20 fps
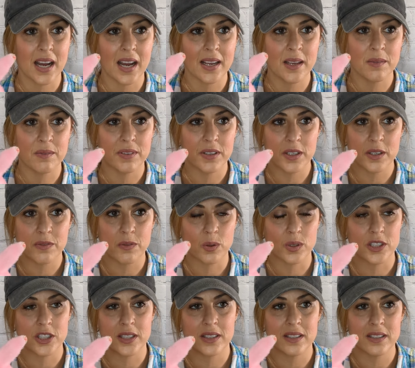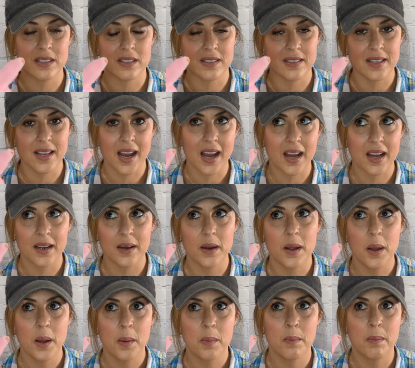I am very fortunate. This is not
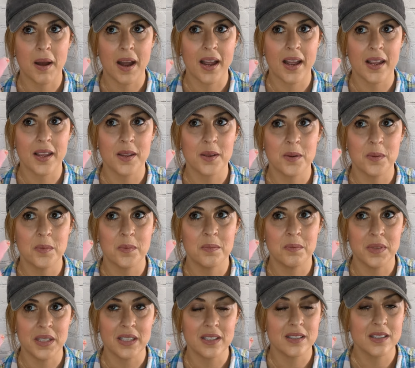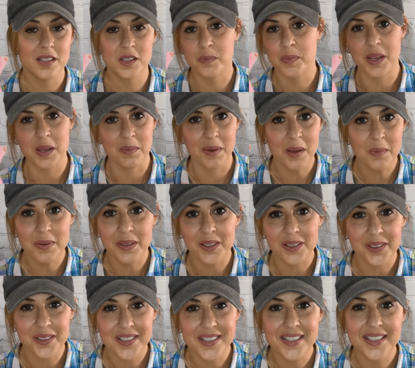my means to pay my
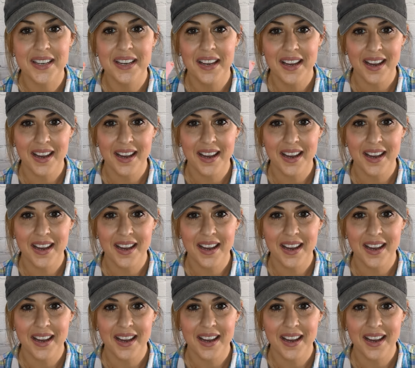bills.